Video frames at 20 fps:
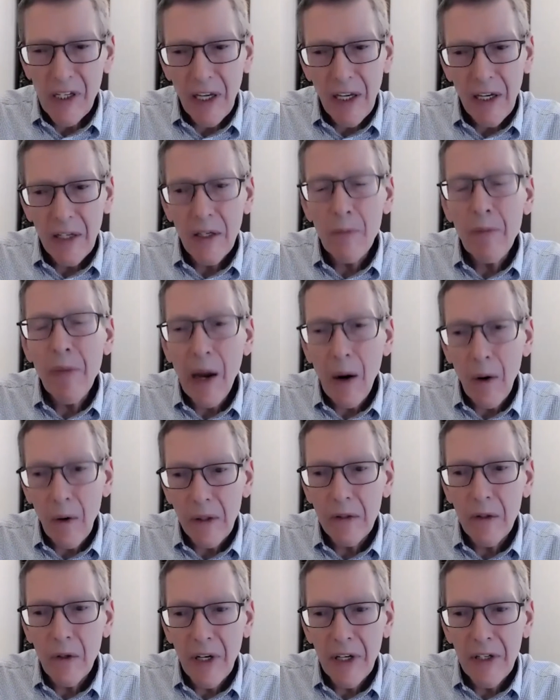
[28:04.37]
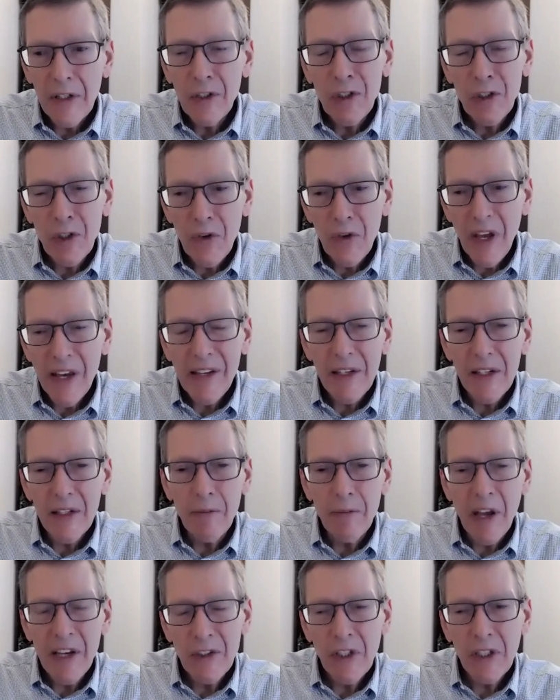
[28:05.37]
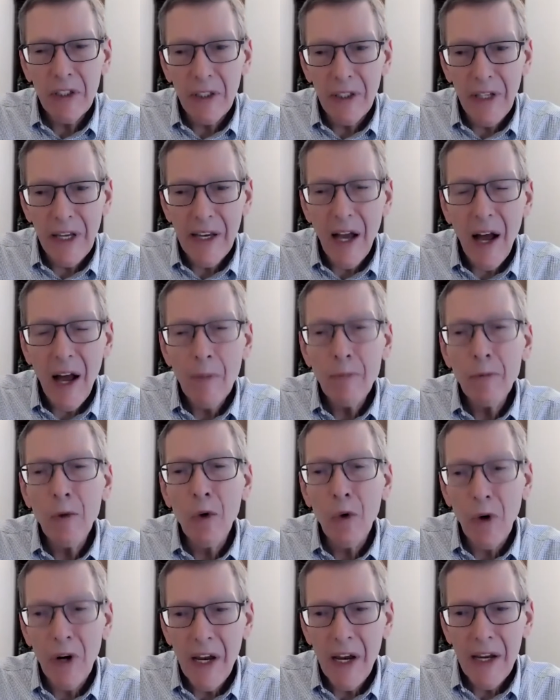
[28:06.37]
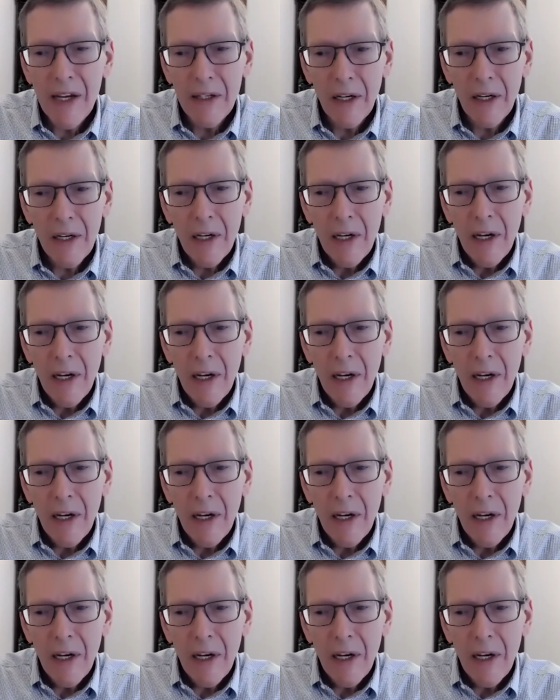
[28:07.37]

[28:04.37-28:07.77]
in the power grid so they could basically upgrade